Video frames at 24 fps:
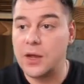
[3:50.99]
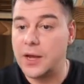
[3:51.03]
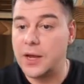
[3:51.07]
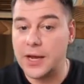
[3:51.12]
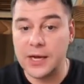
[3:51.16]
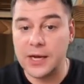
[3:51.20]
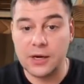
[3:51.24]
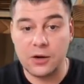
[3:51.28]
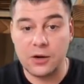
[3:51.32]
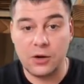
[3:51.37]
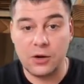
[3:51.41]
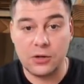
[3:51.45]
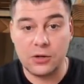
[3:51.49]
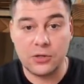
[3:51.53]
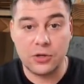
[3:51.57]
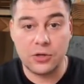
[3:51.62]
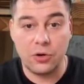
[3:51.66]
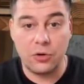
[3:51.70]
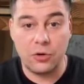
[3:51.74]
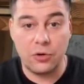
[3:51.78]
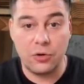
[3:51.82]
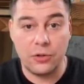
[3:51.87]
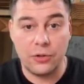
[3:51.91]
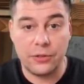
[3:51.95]
And
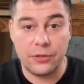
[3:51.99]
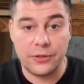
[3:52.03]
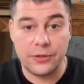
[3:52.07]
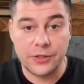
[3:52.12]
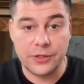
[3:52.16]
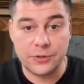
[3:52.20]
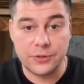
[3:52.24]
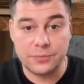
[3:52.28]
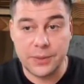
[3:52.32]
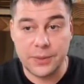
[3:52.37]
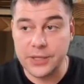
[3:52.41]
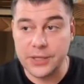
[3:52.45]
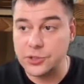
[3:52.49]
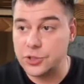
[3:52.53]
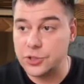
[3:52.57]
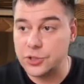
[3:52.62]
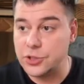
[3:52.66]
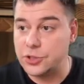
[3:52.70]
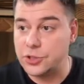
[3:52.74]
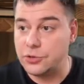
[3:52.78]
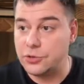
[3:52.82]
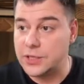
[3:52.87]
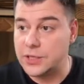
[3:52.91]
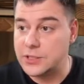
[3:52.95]
all these
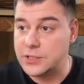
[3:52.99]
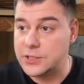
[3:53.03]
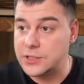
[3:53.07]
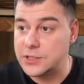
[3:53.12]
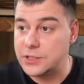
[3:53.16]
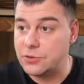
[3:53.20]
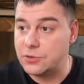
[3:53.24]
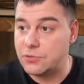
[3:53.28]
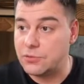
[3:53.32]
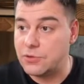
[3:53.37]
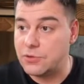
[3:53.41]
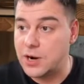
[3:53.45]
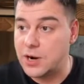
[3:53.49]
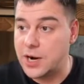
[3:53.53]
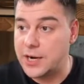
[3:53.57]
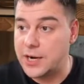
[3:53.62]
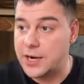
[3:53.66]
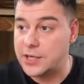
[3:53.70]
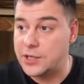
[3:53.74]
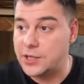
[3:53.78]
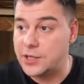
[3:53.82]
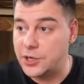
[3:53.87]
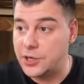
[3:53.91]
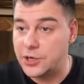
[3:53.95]
pages you can see
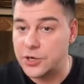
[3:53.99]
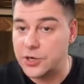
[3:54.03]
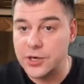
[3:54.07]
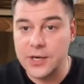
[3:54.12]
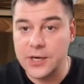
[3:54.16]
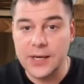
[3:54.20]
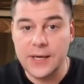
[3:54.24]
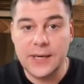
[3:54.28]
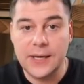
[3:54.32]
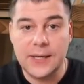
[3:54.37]
right here.